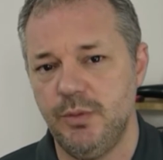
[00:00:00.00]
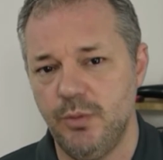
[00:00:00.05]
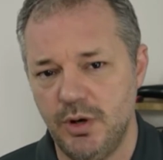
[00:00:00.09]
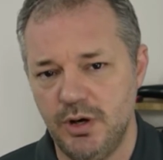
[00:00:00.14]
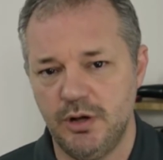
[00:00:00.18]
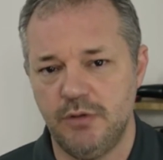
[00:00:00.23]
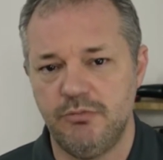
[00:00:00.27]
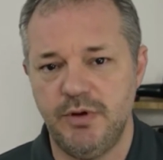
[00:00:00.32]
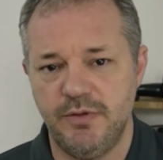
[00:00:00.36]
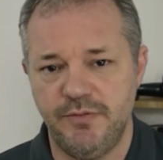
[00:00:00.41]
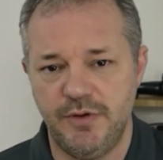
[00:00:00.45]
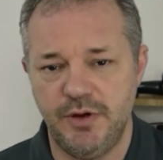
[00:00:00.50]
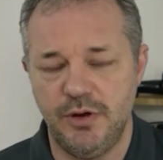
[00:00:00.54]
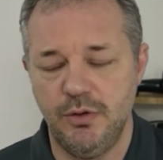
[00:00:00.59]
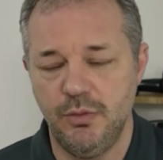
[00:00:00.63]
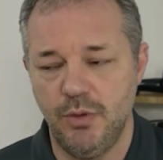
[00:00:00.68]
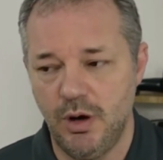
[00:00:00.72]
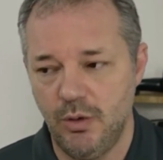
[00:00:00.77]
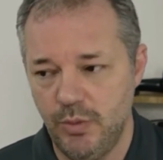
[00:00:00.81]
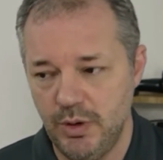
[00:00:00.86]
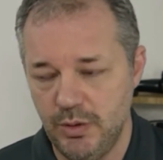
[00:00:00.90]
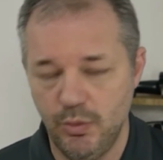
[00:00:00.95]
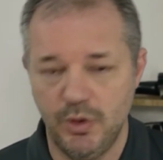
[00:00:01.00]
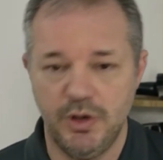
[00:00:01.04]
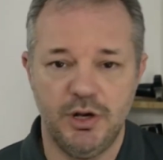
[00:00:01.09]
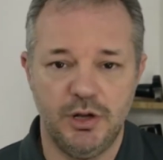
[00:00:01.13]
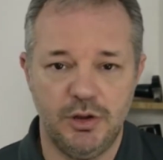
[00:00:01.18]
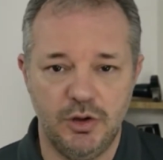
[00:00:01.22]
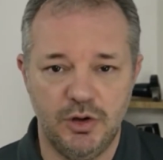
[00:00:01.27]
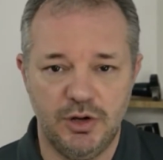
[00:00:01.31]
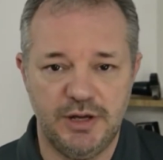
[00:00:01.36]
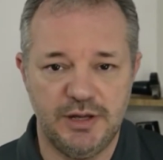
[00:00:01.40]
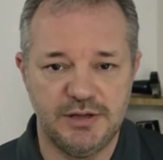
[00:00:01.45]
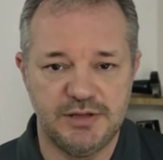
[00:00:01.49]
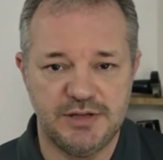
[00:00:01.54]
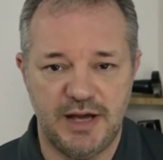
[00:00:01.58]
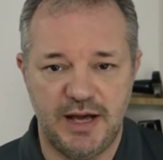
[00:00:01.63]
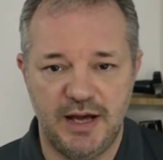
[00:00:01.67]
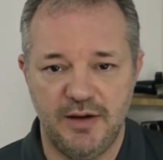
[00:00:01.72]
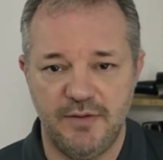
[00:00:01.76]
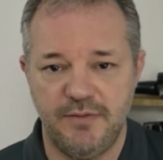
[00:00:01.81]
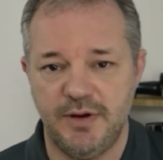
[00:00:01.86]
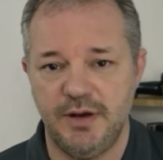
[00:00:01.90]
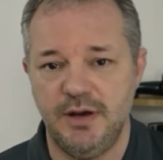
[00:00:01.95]
we want a review or we want to look
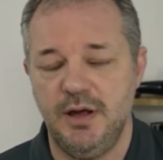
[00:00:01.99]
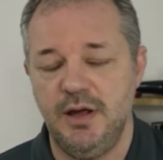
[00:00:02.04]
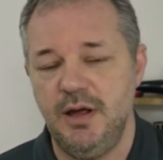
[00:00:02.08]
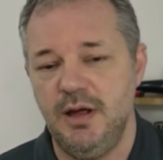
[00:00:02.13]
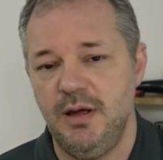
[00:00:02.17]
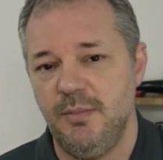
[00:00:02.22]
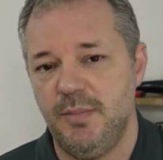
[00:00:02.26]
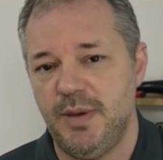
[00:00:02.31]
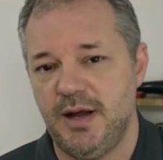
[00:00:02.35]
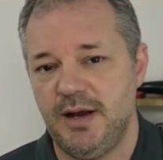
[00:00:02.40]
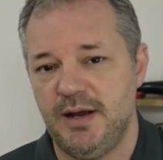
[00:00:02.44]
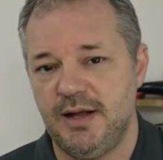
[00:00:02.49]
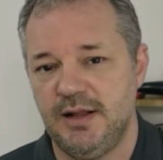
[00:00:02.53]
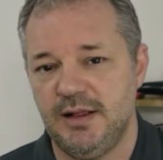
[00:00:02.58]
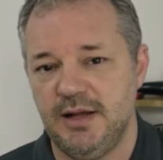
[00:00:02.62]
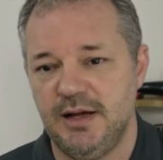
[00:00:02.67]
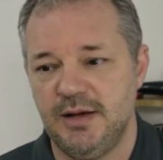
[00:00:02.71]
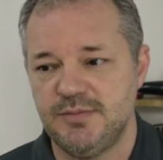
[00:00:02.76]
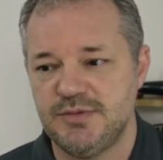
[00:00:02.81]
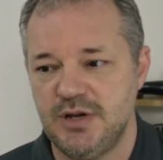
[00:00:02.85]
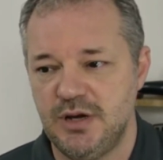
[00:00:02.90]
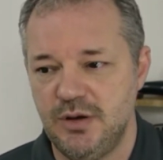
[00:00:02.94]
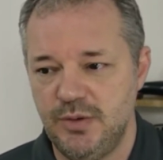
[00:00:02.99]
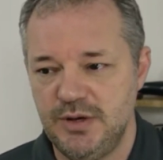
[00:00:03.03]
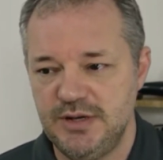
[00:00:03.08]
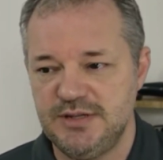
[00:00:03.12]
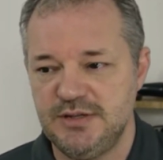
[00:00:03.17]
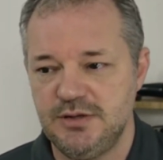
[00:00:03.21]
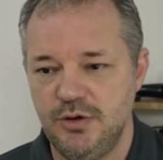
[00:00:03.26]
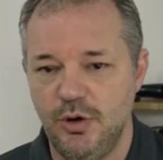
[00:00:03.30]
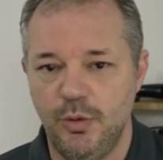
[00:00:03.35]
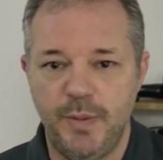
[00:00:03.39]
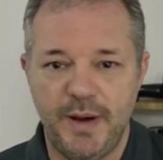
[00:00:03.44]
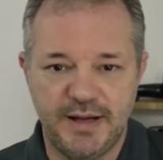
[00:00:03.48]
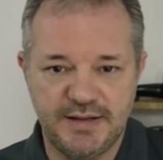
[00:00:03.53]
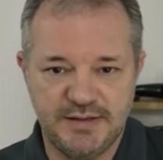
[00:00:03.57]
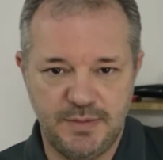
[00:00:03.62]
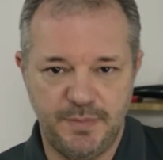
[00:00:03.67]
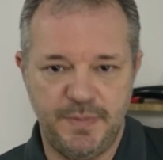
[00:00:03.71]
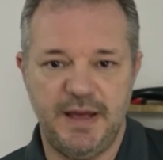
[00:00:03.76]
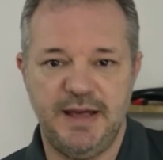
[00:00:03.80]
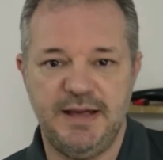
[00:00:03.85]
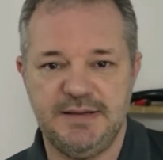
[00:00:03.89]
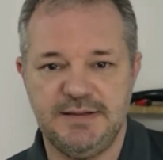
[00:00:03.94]
into having panic alarms, I always go back
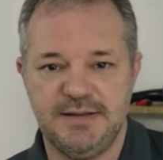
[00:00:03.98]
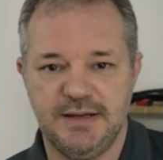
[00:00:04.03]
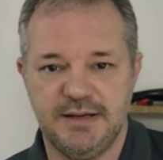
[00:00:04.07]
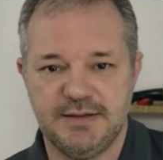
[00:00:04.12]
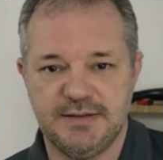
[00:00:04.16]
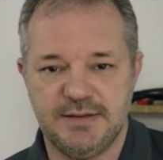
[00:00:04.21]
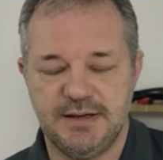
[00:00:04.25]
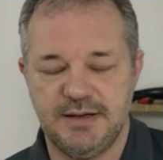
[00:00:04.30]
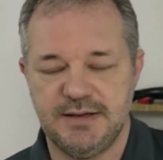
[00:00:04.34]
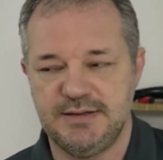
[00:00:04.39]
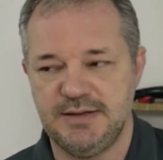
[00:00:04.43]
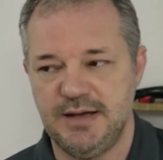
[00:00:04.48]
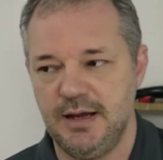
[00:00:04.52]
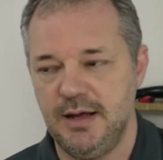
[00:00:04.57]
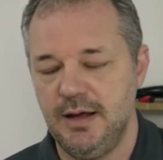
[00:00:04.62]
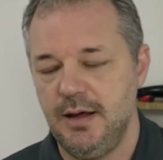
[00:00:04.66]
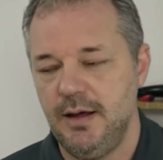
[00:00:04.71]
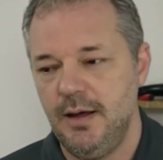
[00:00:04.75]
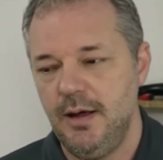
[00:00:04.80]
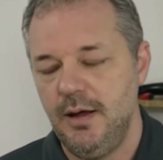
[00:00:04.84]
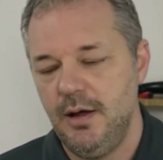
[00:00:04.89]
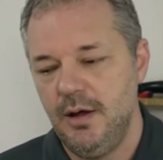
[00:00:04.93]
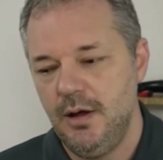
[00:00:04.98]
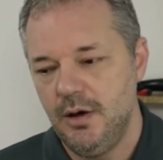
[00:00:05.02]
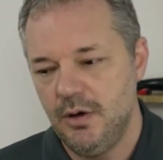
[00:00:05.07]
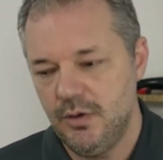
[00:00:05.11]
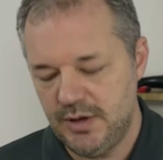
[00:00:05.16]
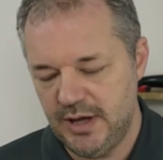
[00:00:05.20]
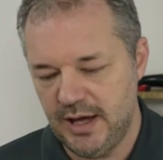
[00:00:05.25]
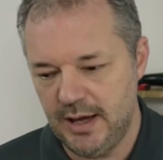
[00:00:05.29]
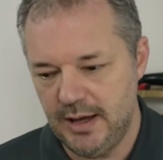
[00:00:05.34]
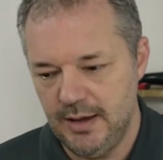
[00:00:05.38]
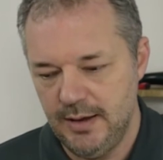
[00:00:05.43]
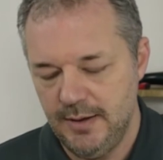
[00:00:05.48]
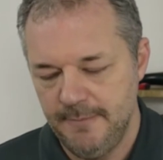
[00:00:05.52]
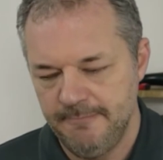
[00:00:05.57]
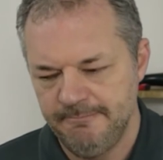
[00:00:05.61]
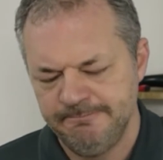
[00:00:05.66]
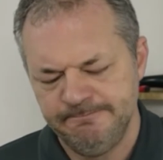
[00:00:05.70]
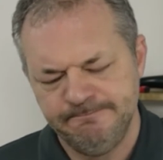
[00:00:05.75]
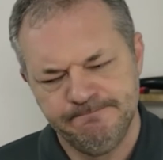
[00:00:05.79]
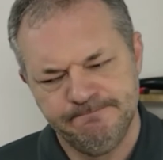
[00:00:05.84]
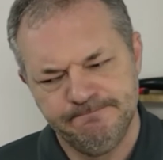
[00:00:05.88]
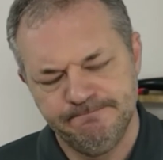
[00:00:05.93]
to basics. And I say, okay,
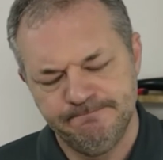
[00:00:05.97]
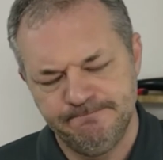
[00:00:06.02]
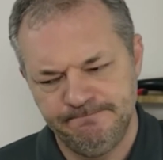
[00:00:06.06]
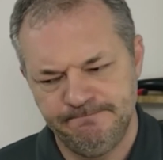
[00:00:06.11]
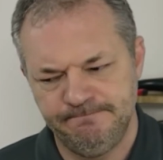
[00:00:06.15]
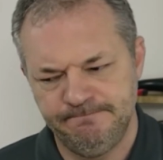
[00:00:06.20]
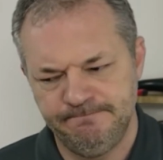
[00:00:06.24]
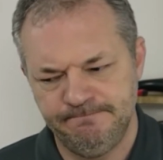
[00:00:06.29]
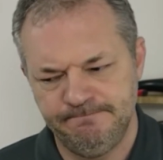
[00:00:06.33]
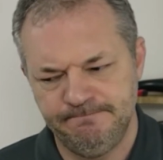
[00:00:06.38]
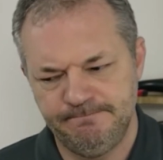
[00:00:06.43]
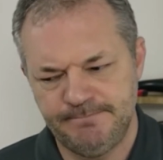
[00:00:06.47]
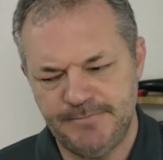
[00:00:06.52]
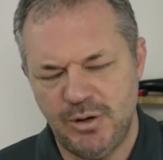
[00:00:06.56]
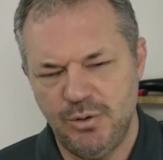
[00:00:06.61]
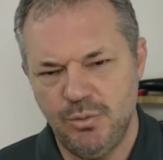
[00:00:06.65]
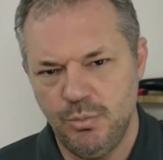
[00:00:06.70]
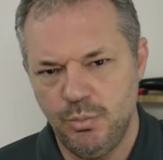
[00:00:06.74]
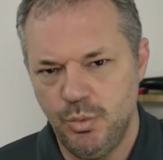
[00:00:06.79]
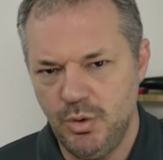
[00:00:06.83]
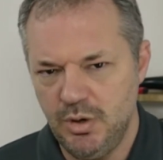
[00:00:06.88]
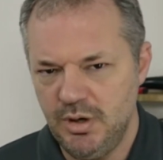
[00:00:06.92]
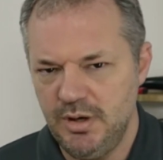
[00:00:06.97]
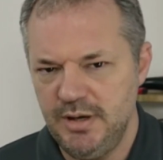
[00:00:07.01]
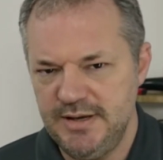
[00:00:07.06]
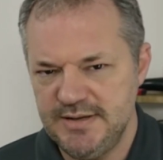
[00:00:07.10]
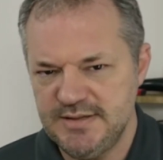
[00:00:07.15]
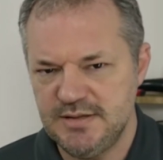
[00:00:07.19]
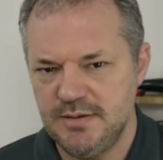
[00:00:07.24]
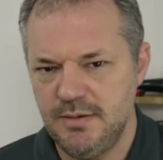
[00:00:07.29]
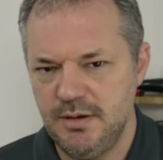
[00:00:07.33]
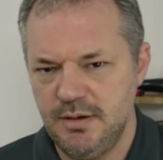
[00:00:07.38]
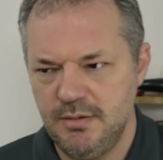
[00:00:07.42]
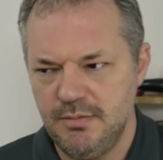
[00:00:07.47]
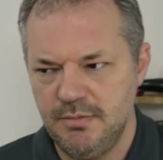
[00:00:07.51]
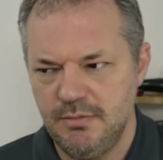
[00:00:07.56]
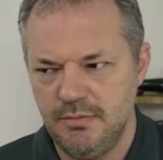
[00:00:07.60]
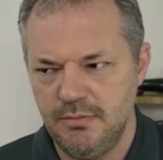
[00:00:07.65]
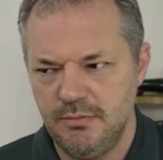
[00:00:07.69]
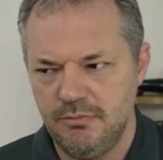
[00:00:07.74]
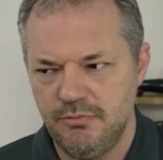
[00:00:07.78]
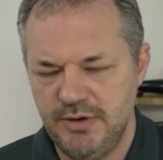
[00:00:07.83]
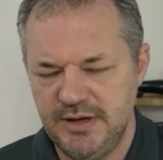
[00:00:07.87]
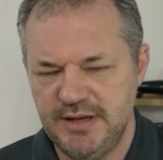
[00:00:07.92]
what is the
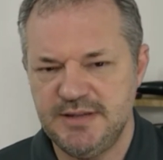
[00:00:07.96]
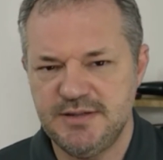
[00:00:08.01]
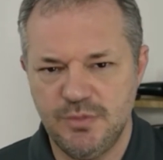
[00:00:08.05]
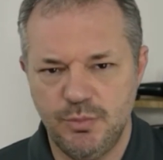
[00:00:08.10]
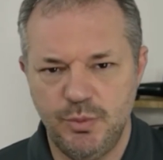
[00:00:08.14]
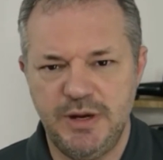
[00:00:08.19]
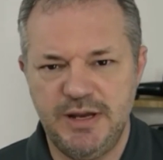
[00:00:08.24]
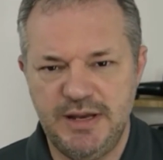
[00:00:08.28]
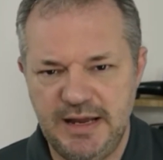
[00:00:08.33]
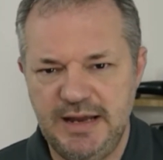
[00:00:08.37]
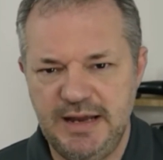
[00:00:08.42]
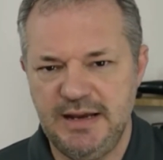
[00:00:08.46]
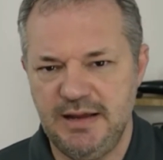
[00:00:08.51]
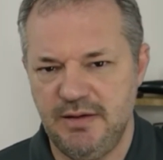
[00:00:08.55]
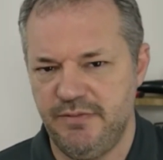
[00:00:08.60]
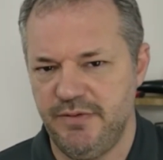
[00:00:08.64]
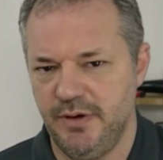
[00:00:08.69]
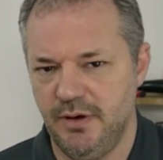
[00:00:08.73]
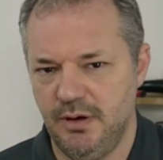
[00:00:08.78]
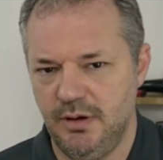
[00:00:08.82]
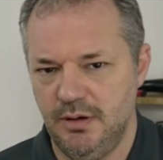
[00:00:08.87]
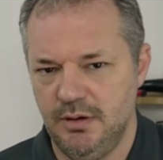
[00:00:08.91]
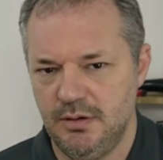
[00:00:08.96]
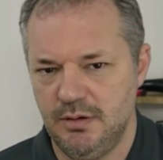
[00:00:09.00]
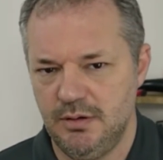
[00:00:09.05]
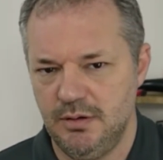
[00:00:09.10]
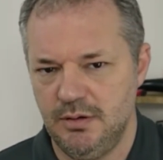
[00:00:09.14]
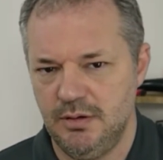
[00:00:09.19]
reason we need it for?